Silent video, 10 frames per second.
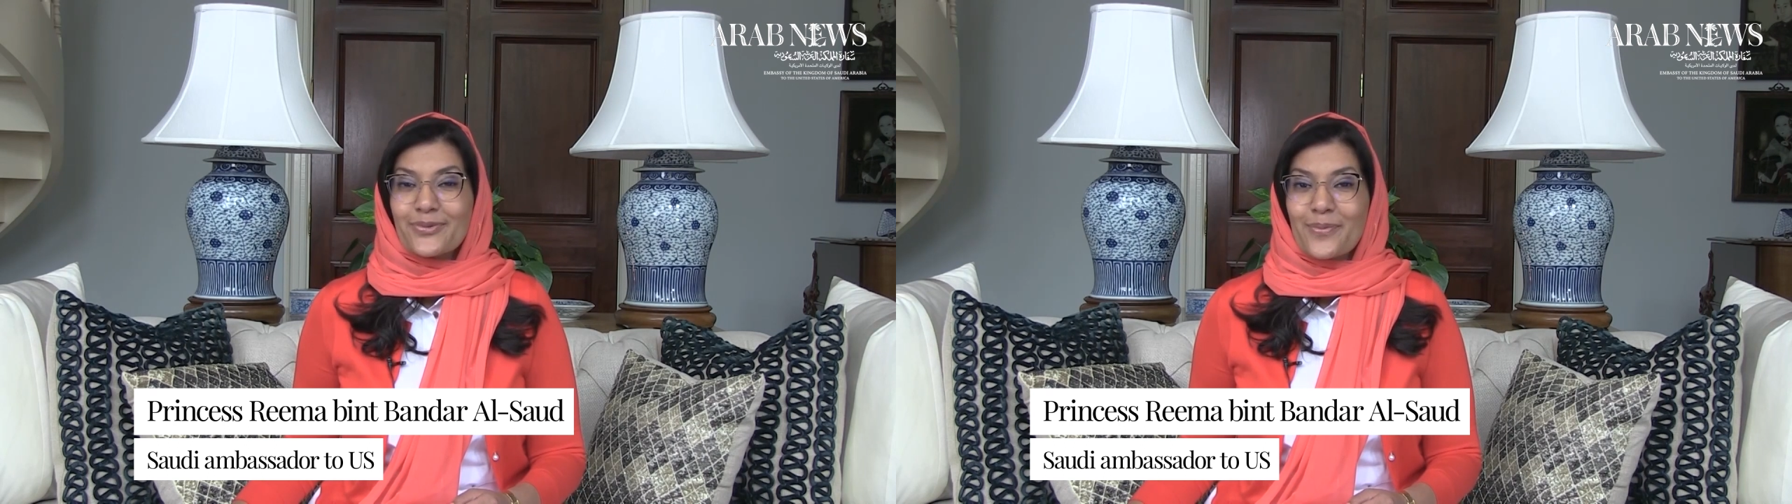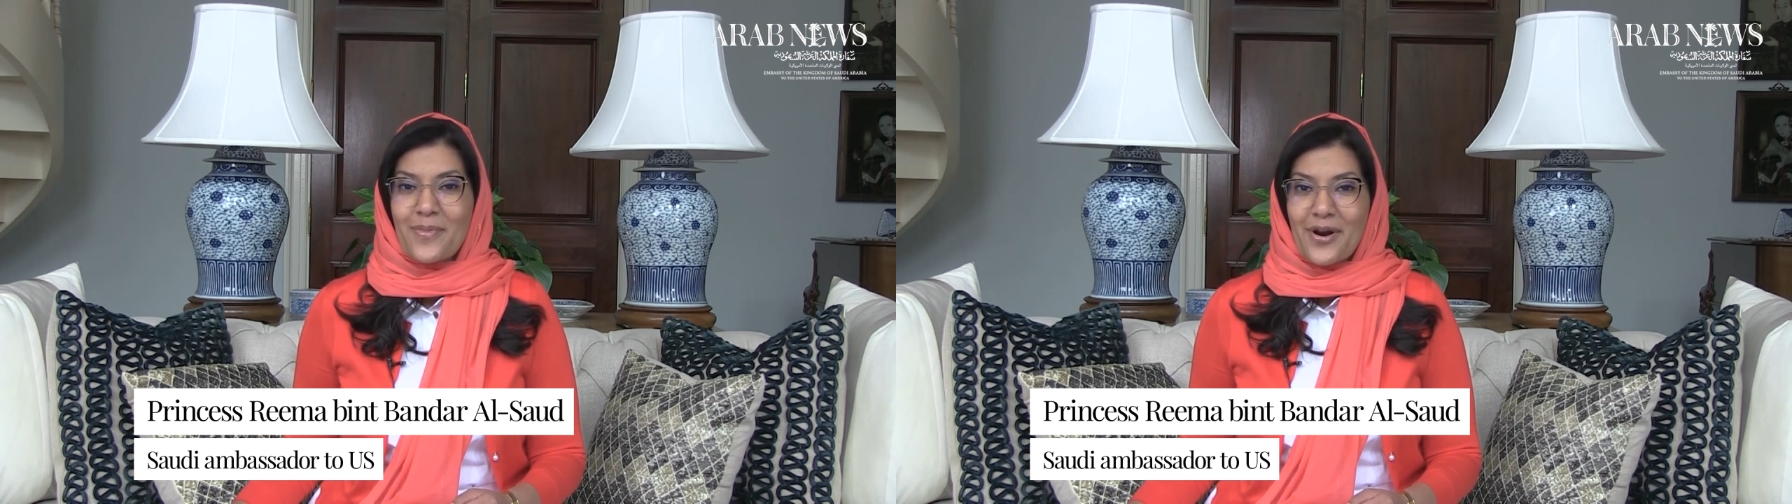
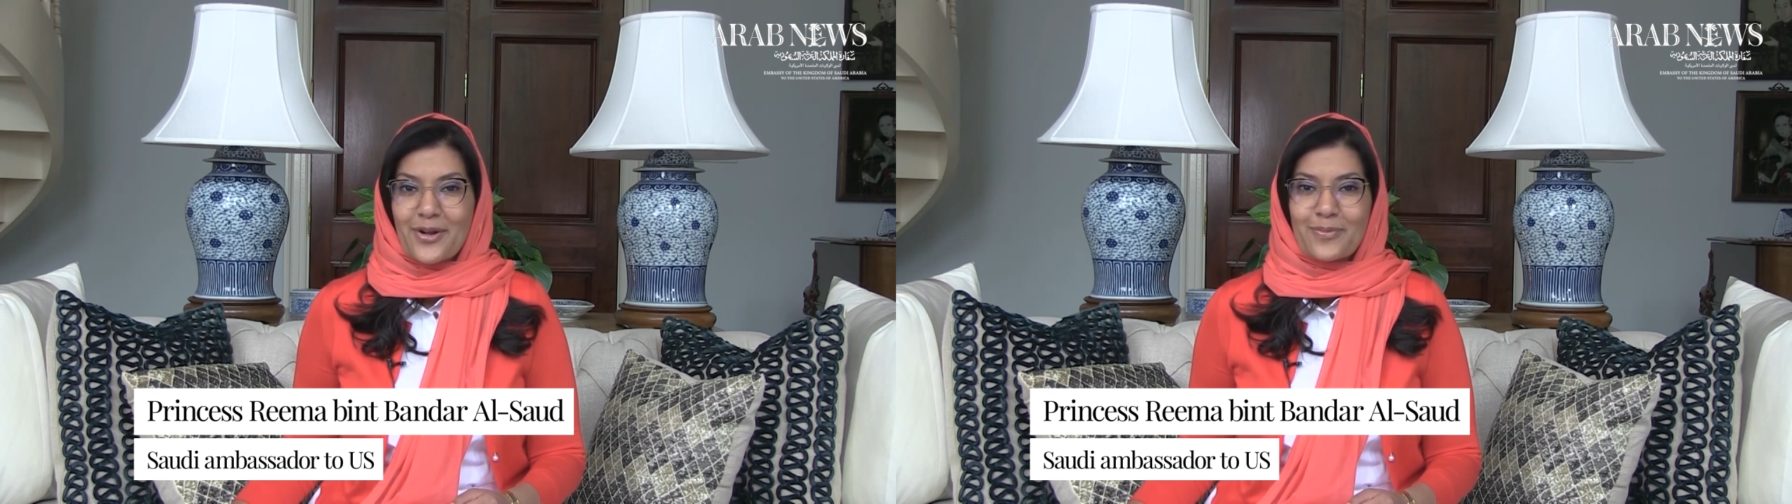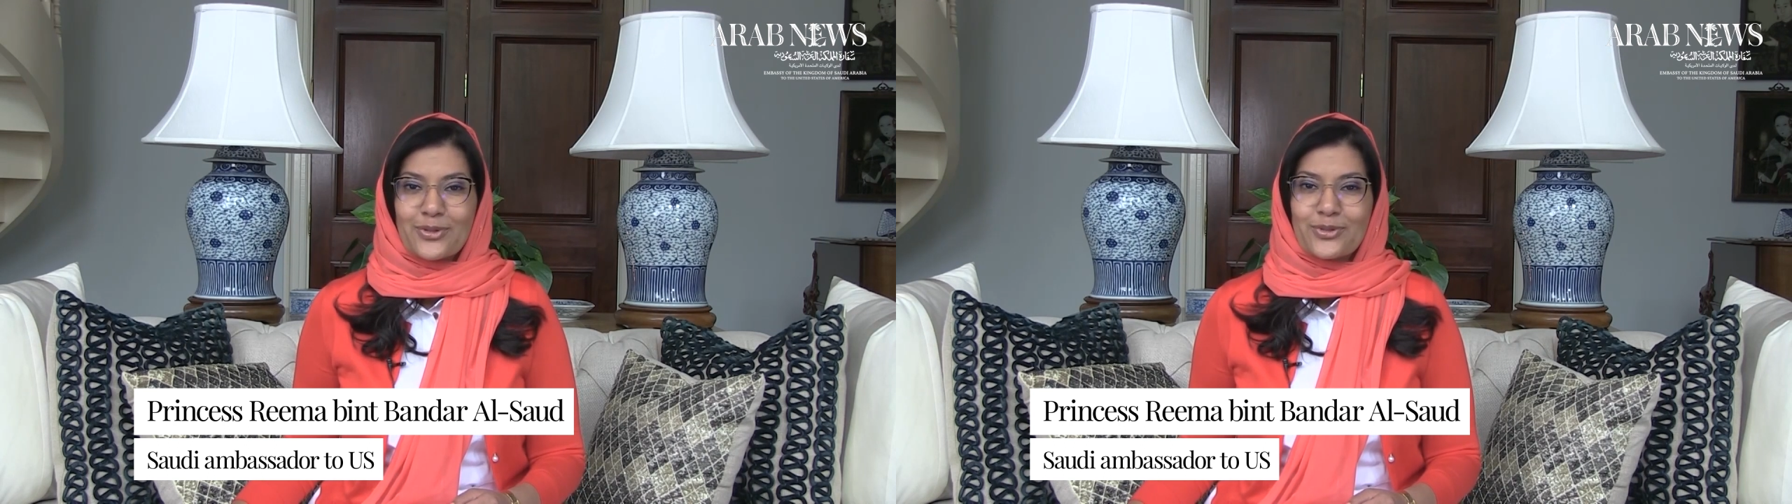
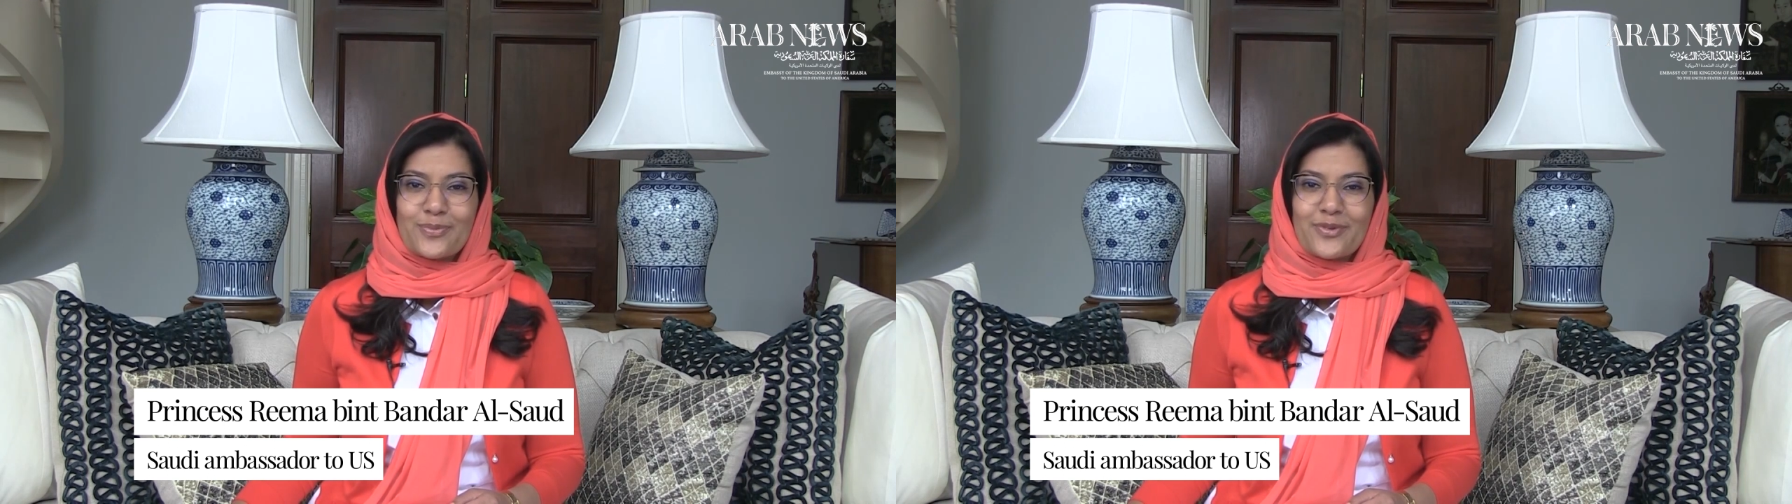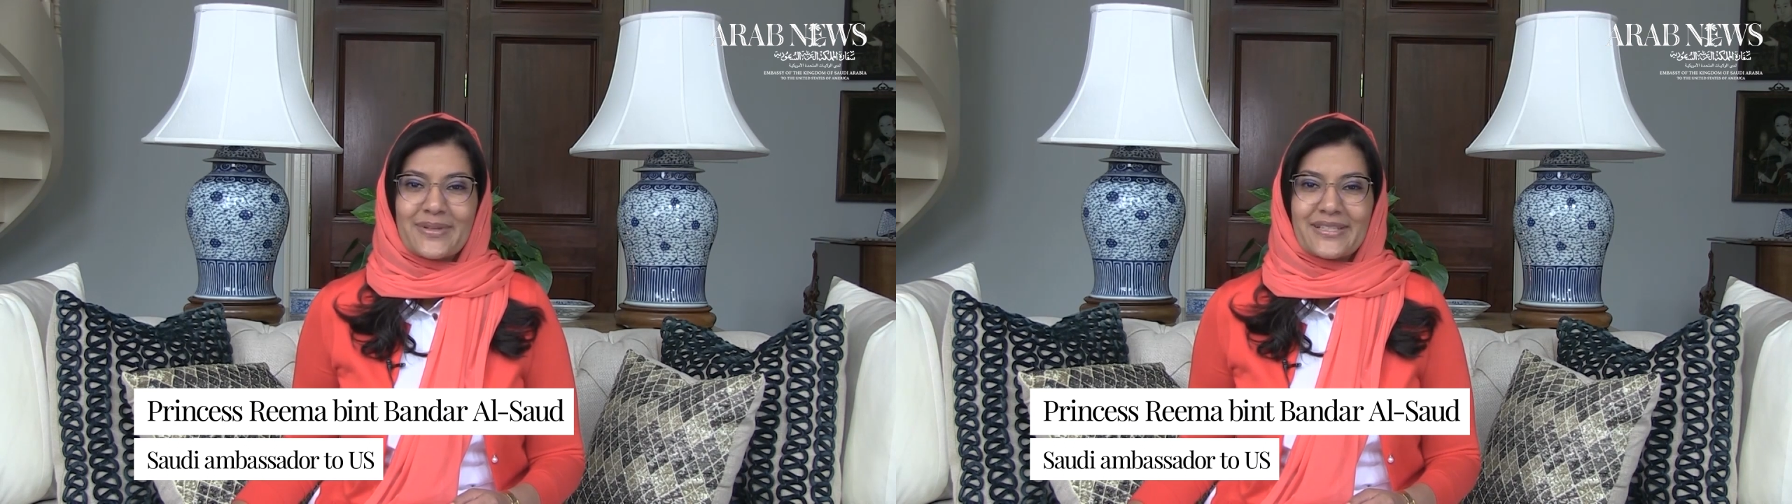remarkable group
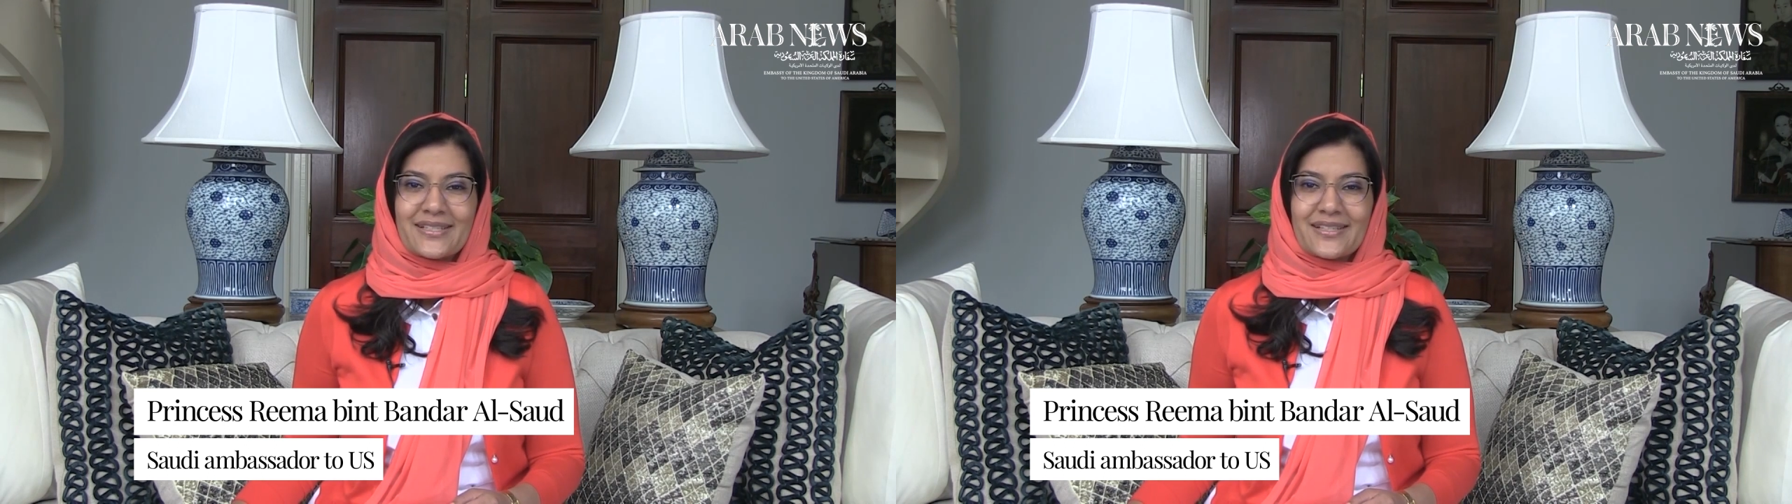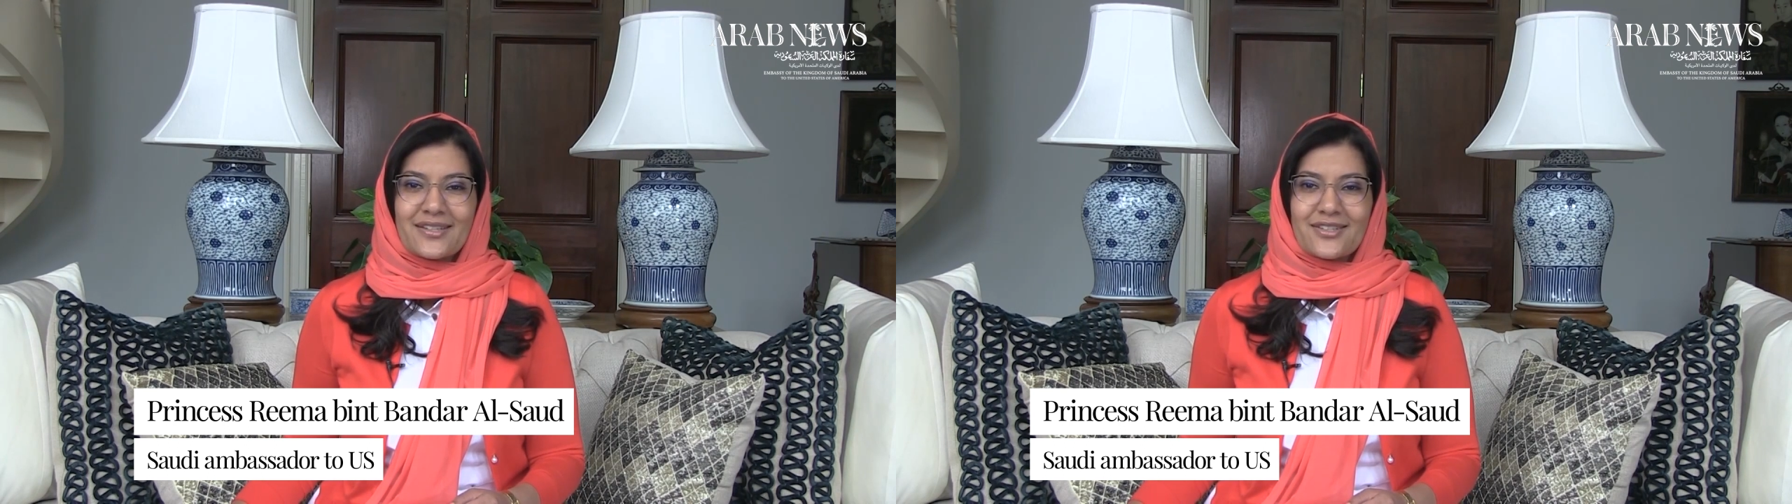of
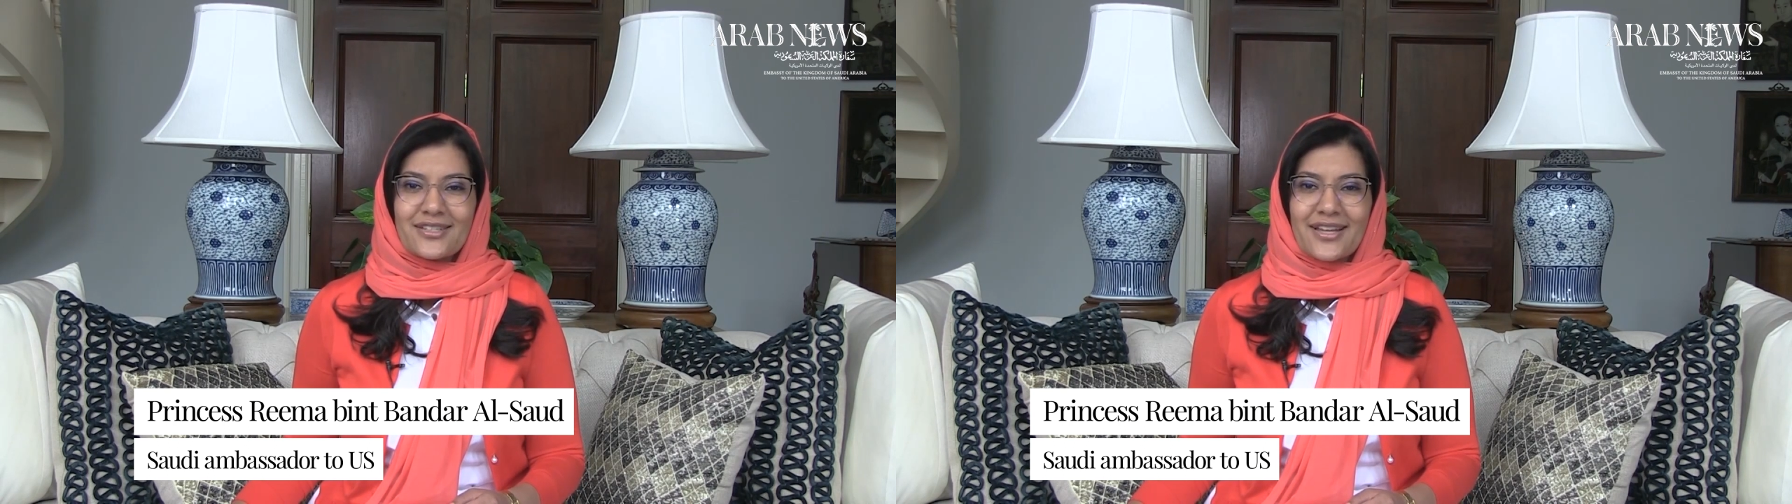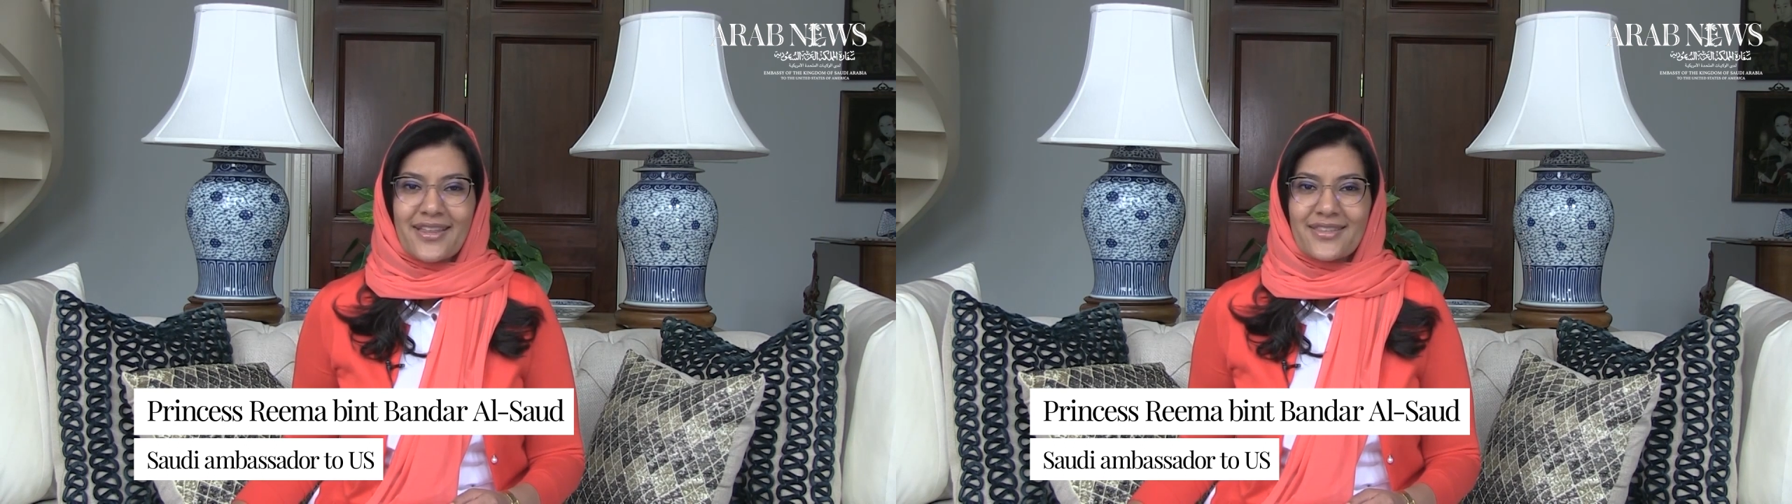business leaders
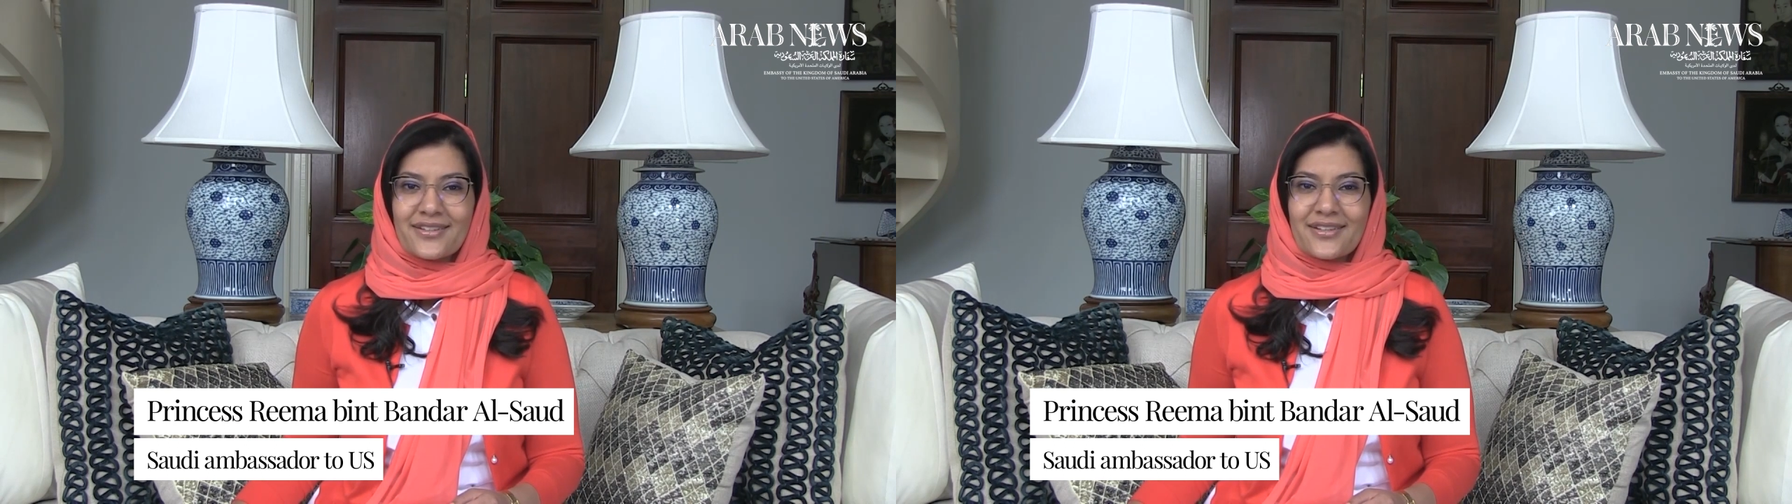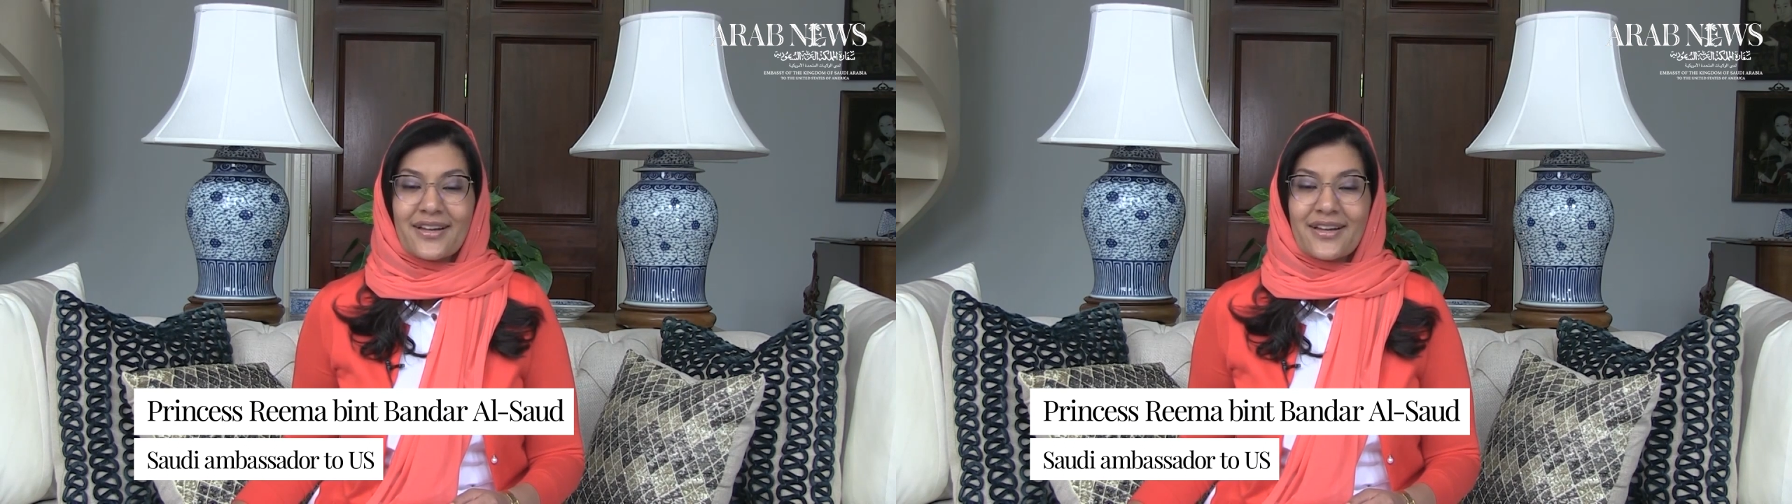together,